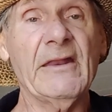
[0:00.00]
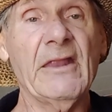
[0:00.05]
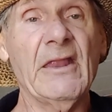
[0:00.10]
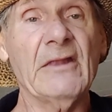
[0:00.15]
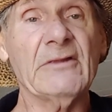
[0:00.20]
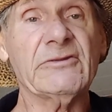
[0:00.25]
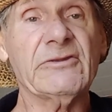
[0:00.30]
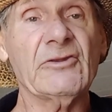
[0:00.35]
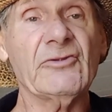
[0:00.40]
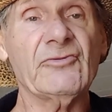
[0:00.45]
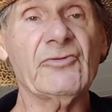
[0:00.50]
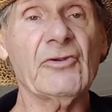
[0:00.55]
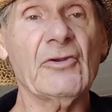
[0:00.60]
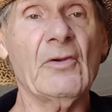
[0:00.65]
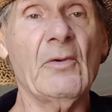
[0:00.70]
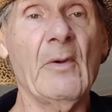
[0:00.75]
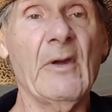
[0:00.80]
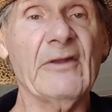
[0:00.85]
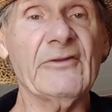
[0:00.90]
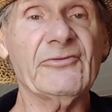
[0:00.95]
answers your
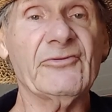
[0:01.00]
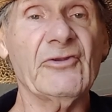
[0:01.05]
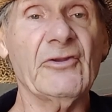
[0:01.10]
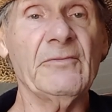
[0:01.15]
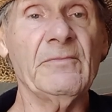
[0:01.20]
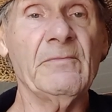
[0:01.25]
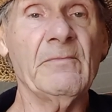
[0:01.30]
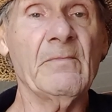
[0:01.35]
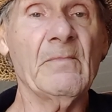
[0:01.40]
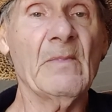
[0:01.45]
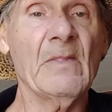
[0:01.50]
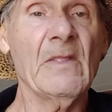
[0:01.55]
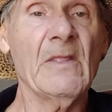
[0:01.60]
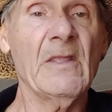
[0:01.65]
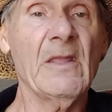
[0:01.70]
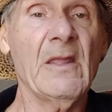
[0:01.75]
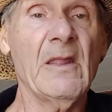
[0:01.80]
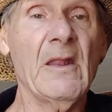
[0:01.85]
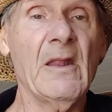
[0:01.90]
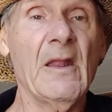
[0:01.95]
question.
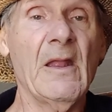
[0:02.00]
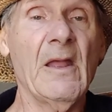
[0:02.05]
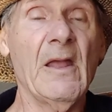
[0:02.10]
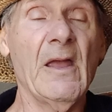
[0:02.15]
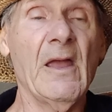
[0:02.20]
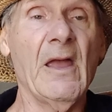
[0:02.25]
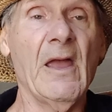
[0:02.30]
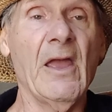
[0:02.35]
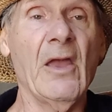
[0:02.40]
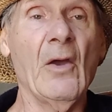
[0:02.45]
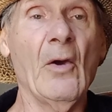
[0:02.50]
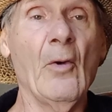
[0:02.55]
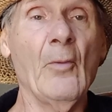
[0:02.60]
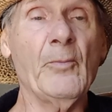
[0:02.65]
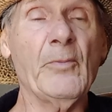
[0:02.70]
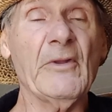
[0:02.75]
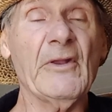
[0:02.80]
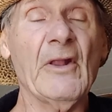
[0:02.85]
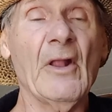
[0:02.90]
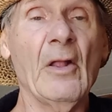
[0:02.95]
I
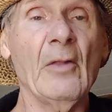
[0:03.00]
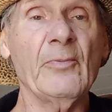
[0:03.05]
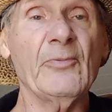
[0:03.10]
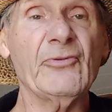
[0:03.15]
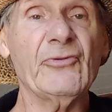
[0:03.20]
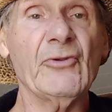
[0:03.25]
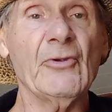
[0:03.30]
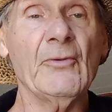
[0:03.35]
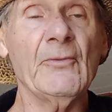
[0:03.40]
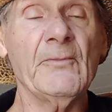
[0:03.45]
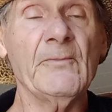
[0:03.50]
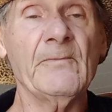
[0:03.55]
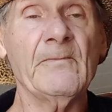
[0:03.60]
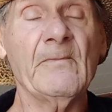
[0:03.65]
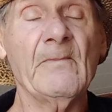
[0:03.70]
hope it helps you.